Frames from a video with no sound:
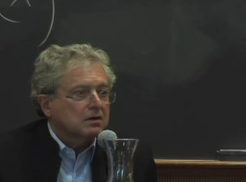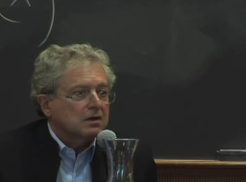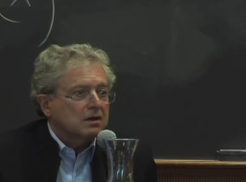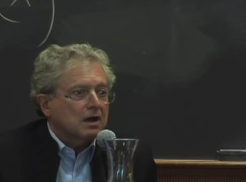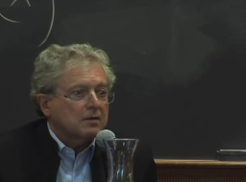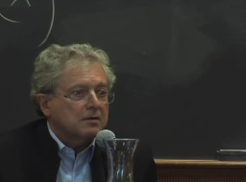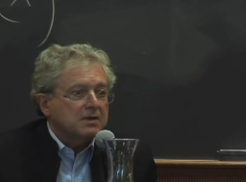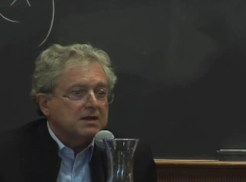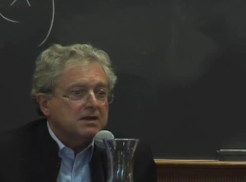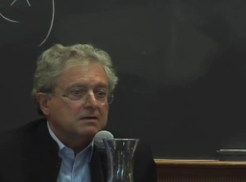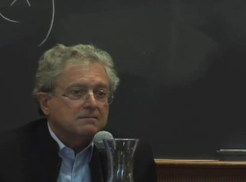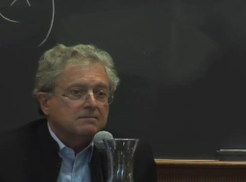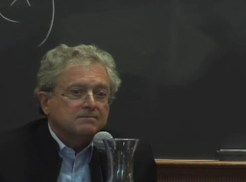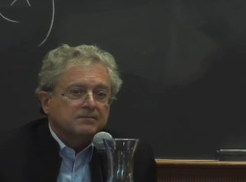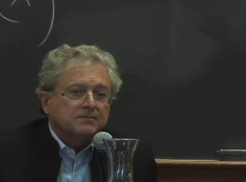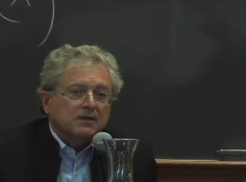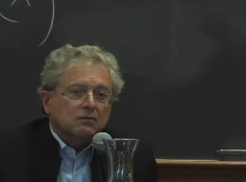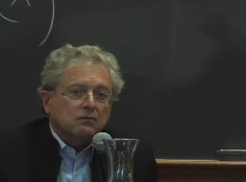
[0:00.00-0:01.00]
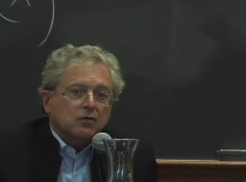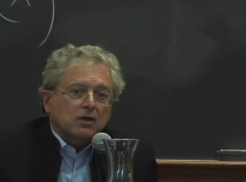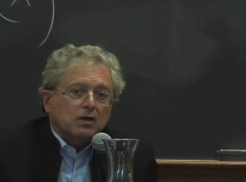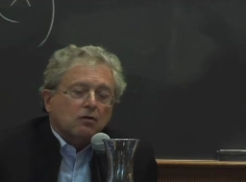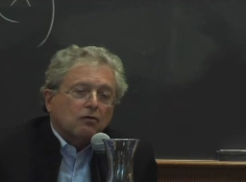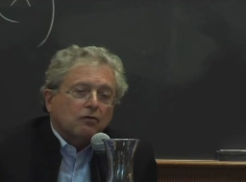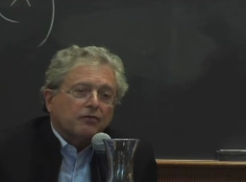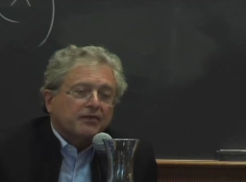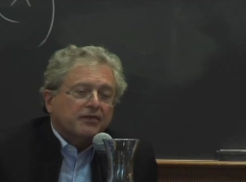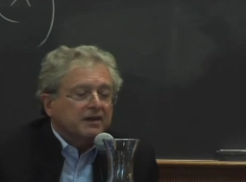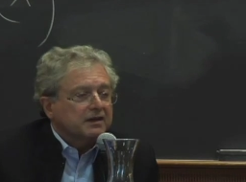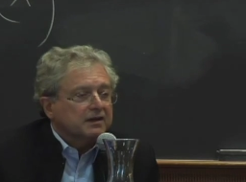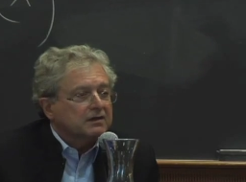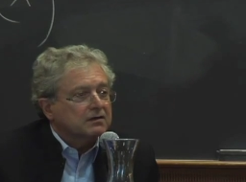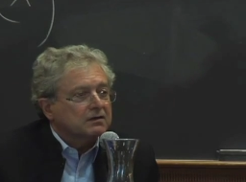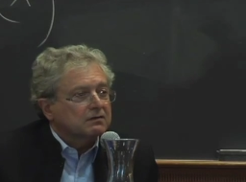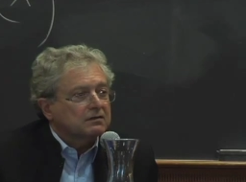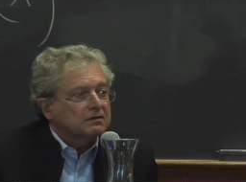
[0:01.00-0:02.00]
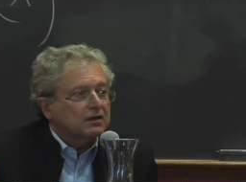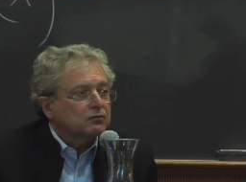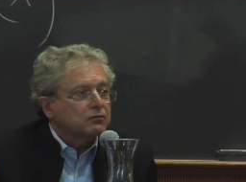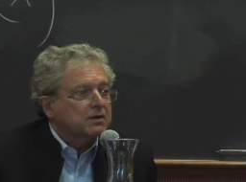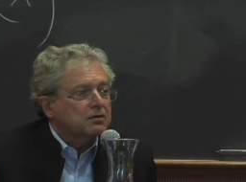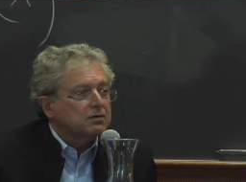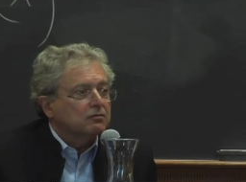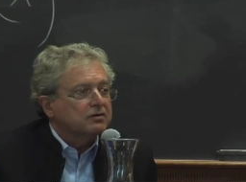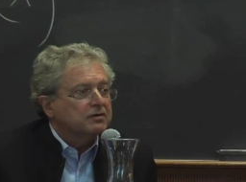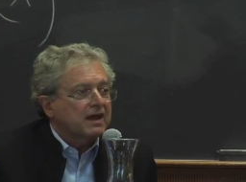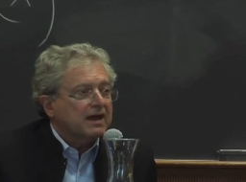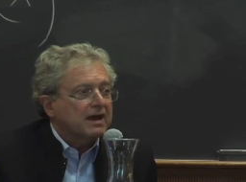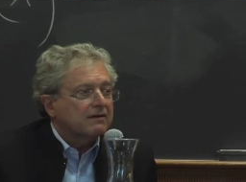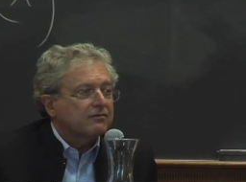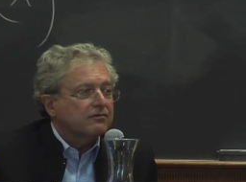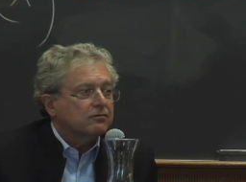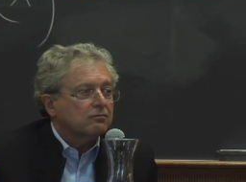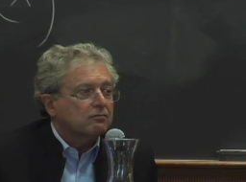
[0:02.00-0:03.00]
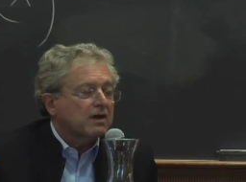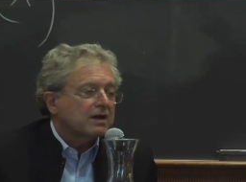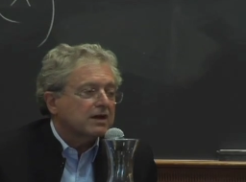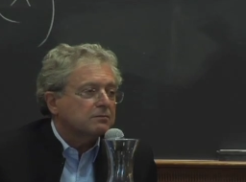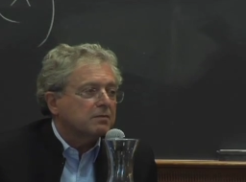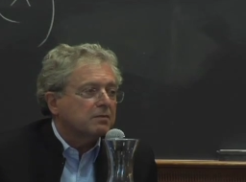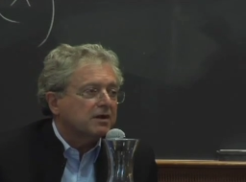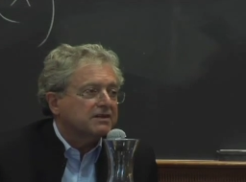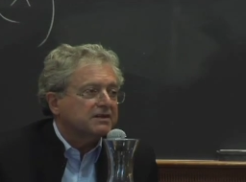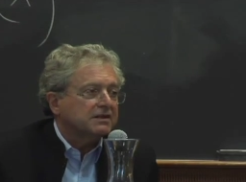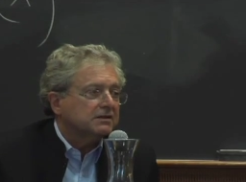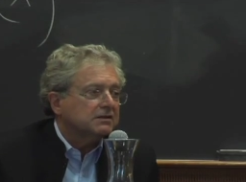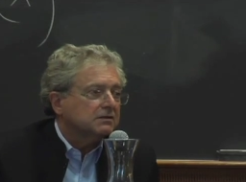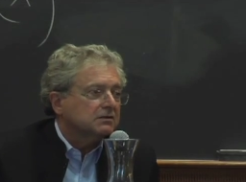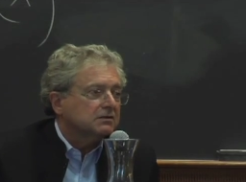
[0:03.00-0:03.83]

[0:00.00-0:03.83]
I mean, we all think that we don't have the right body.